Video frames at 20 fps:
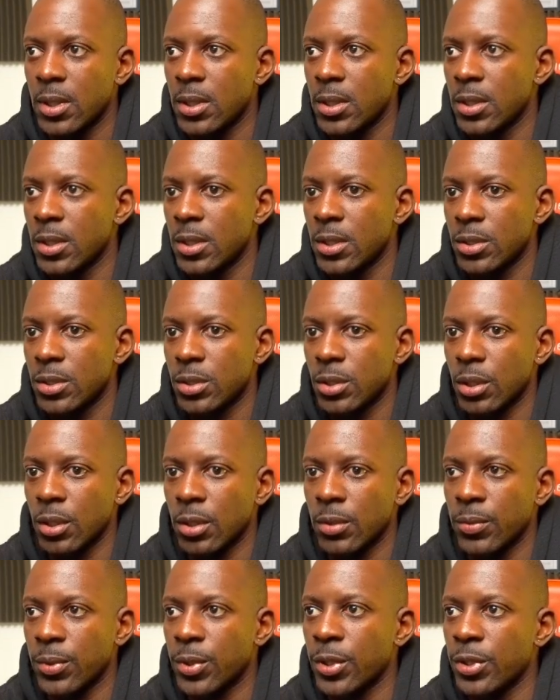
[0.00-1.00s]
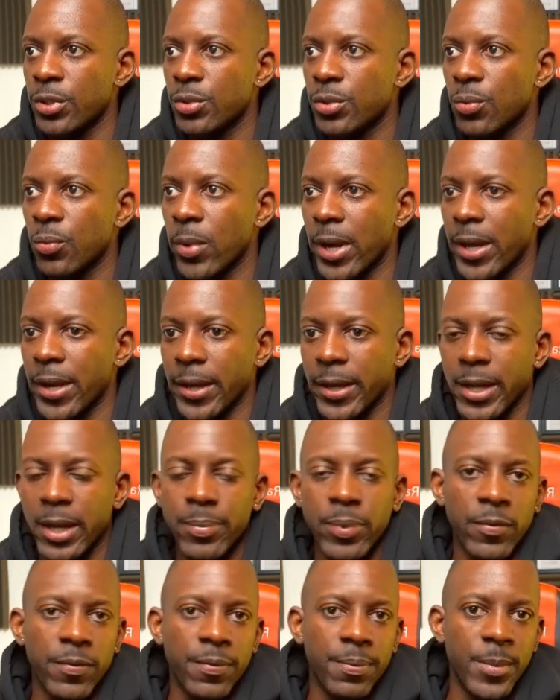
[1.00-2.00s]
So we're going to wait a
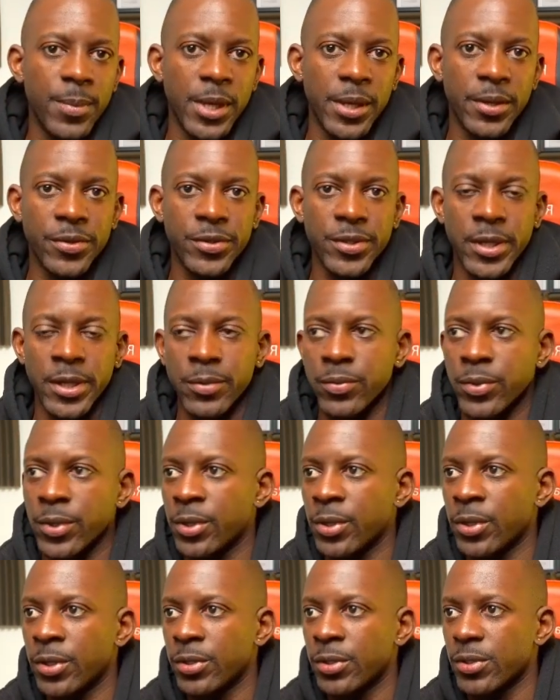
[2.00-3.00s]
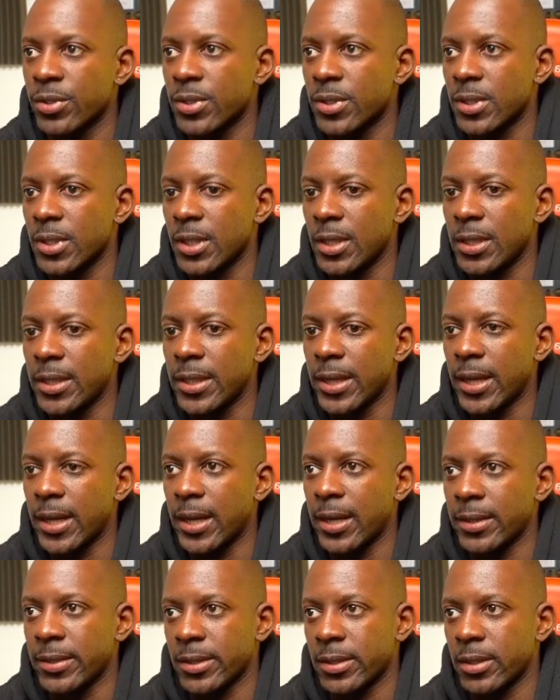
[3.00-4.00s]
couple of minutes, and we're going to see
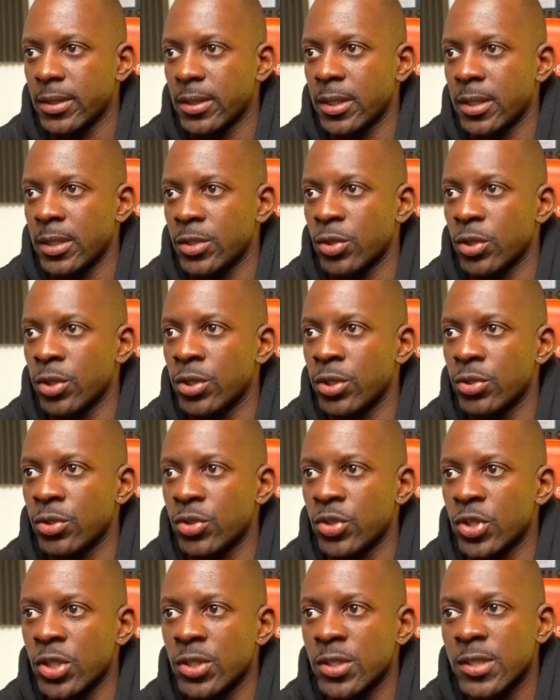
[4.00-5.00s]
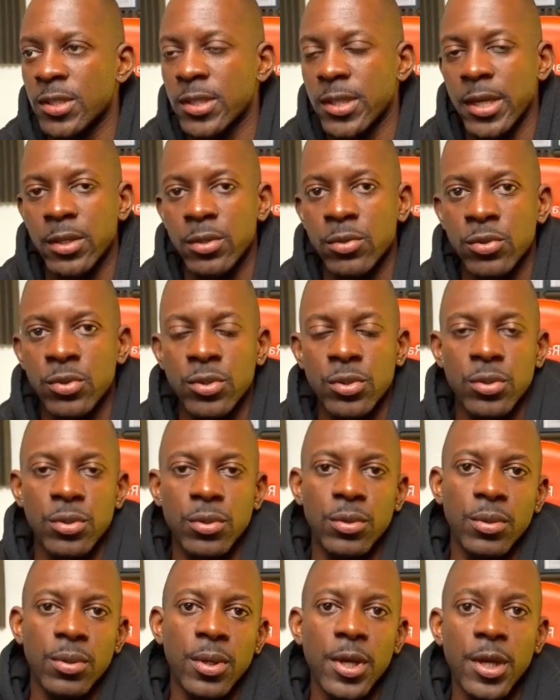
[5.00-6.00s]
that it's going to change the status
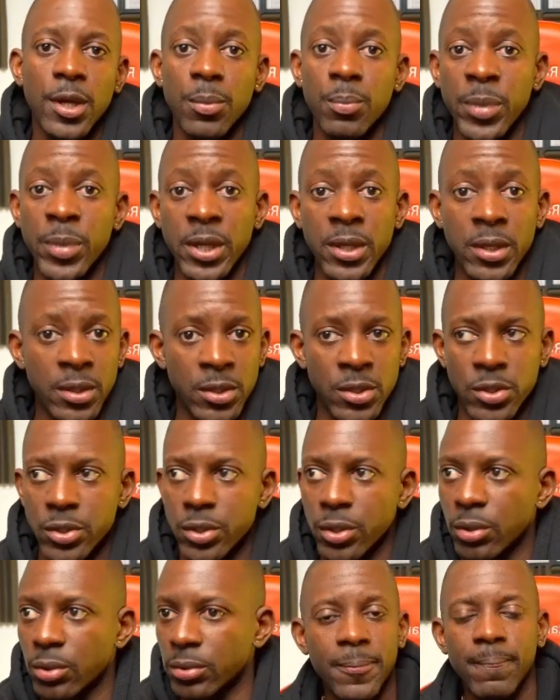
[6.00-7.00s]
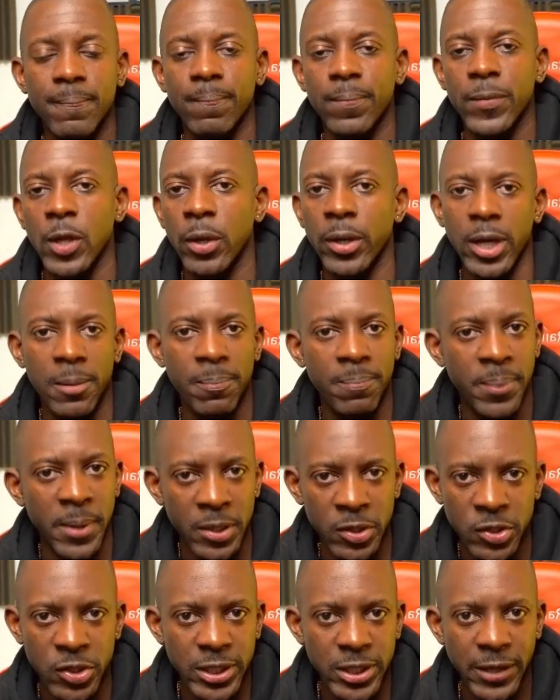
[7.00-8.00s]
to being installed. Okay,
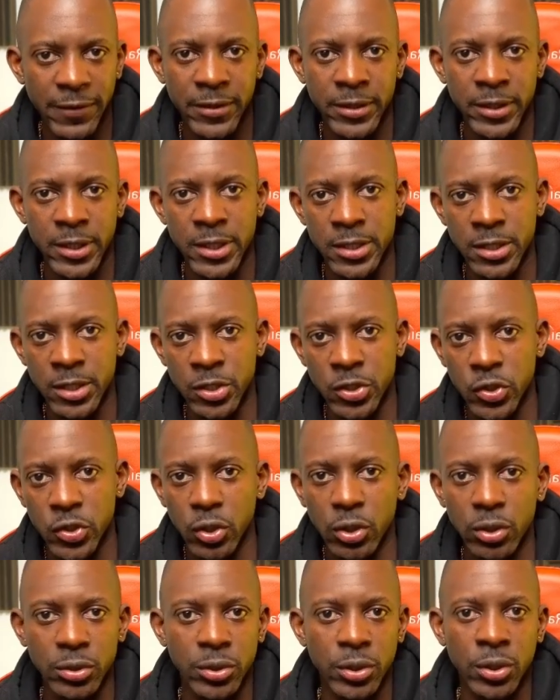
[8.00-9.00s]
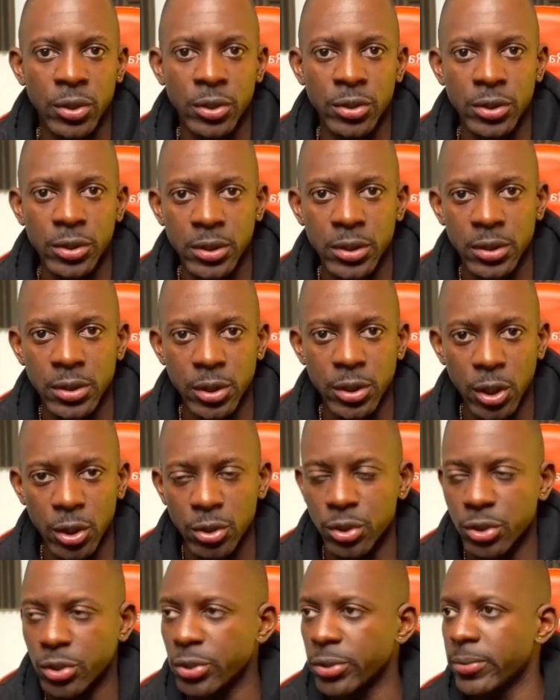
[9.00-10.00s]
patch 7 is installed on the
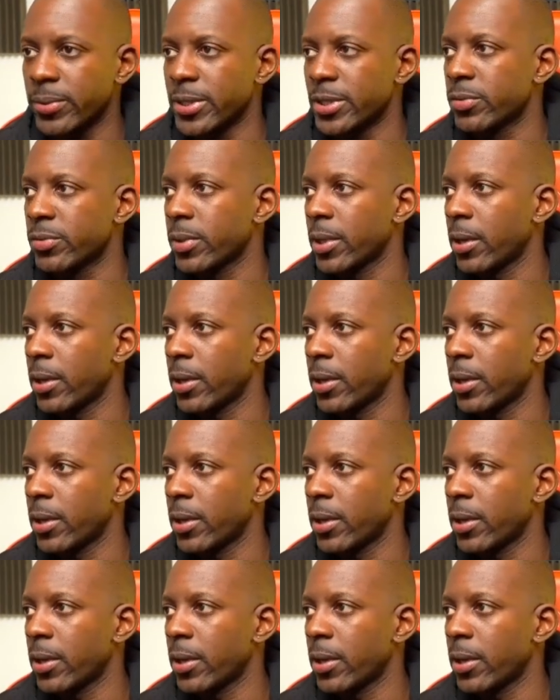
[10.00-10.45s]
node 2 as well.